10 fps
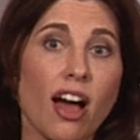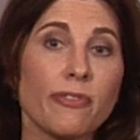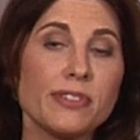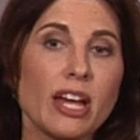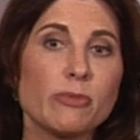
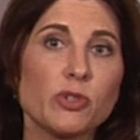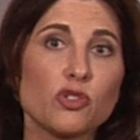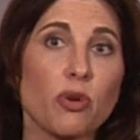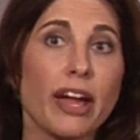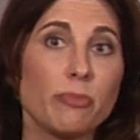oftentimes we
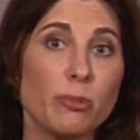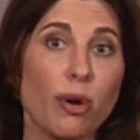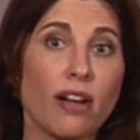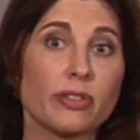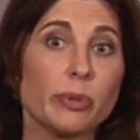try to be
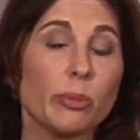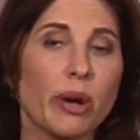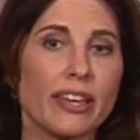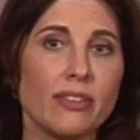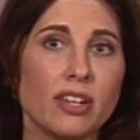profitable or
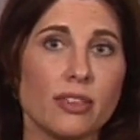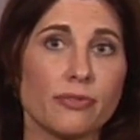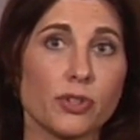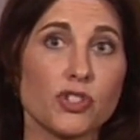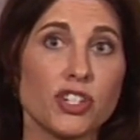break even in the
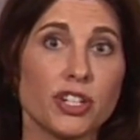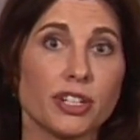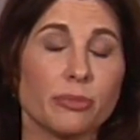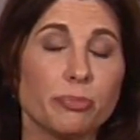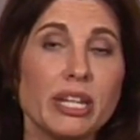first
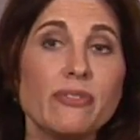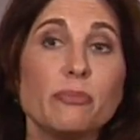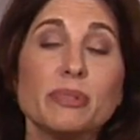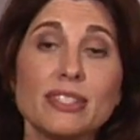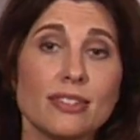year, but
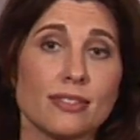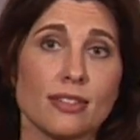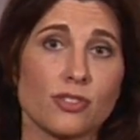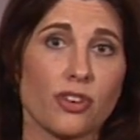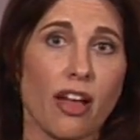even
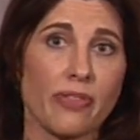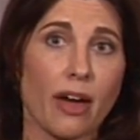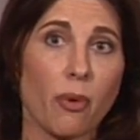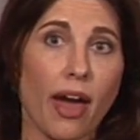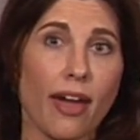businesses are not
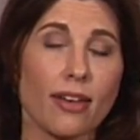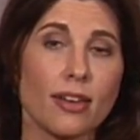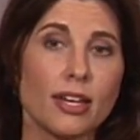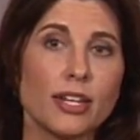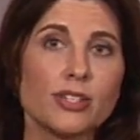that way.
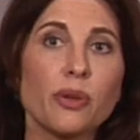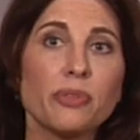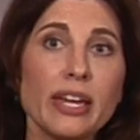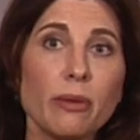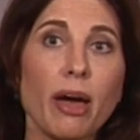So
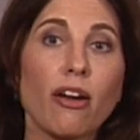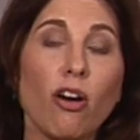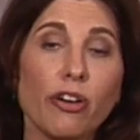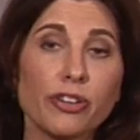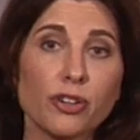think about
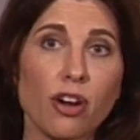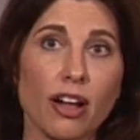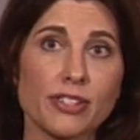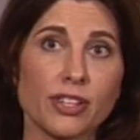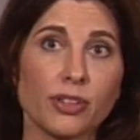all your
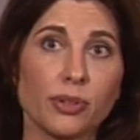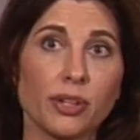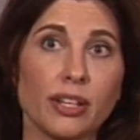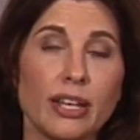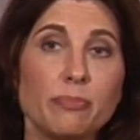costs
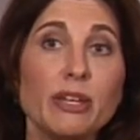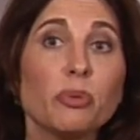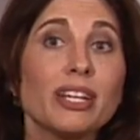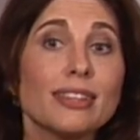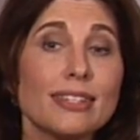included and be
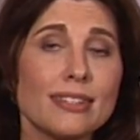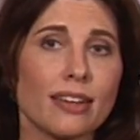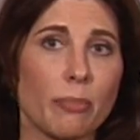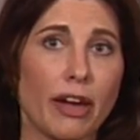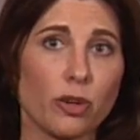realistic
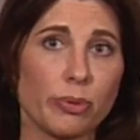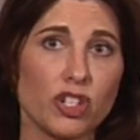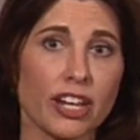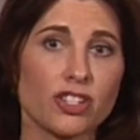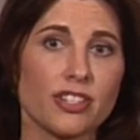about your
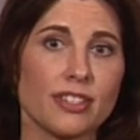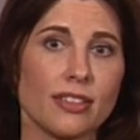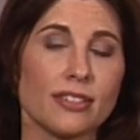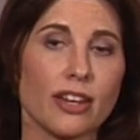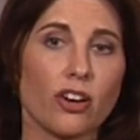projections in
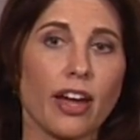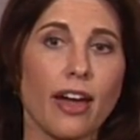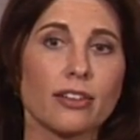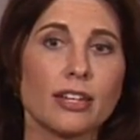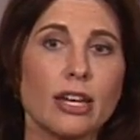this area,